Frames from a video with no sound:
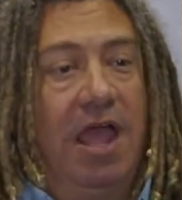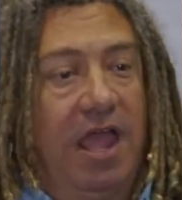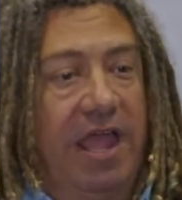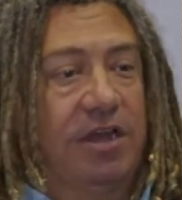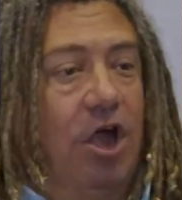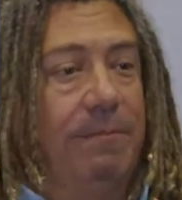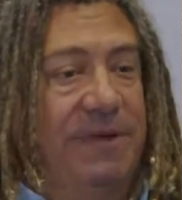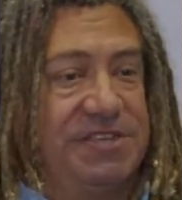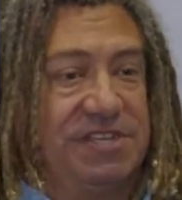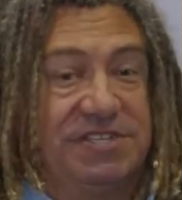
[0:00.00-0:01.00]
in our
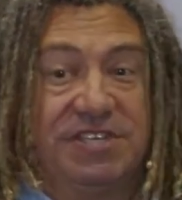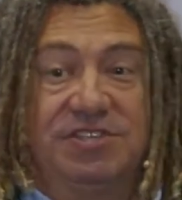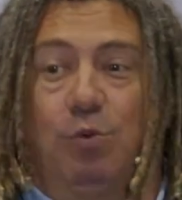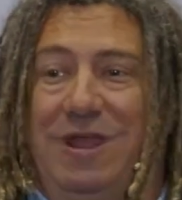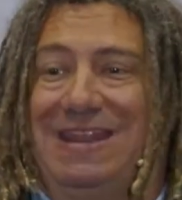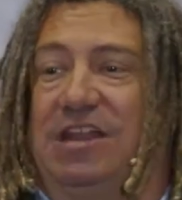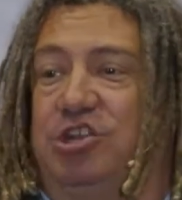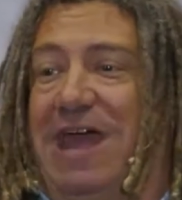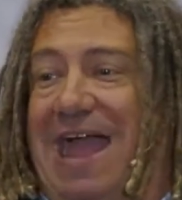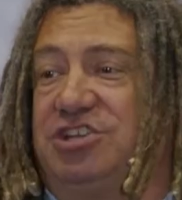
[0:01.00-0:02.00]
businesses that we needed
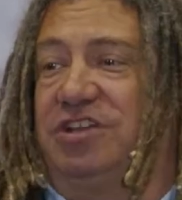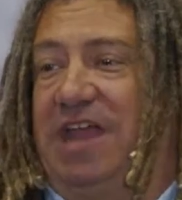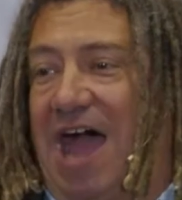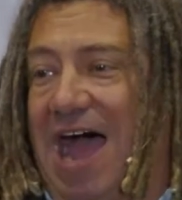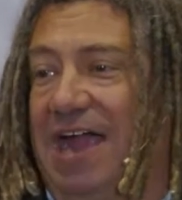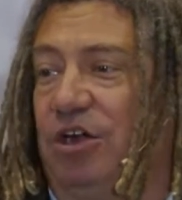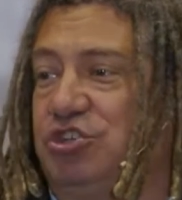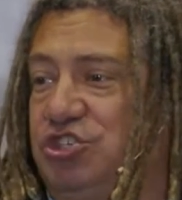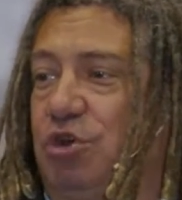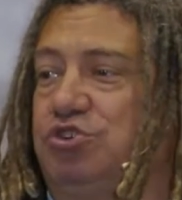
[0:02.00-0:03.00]
to actually hire
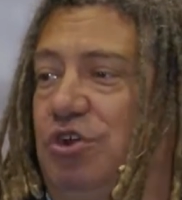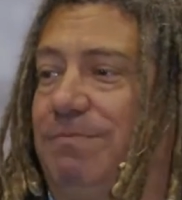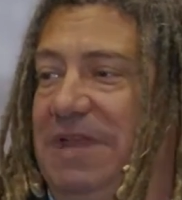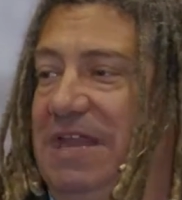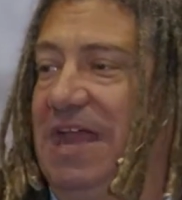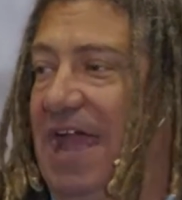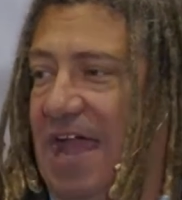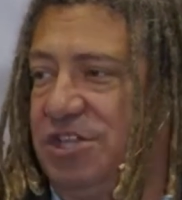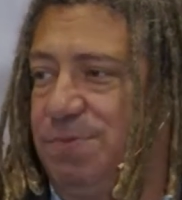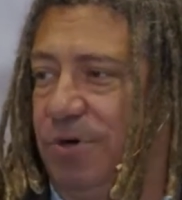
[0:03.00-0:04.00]
social media
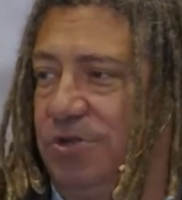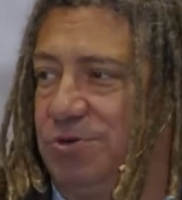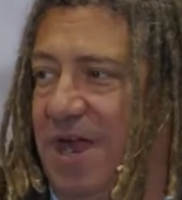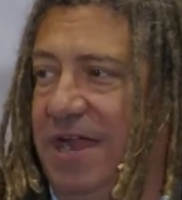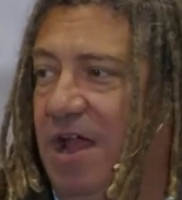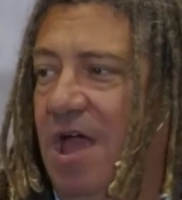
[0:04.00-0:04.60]
experts, right?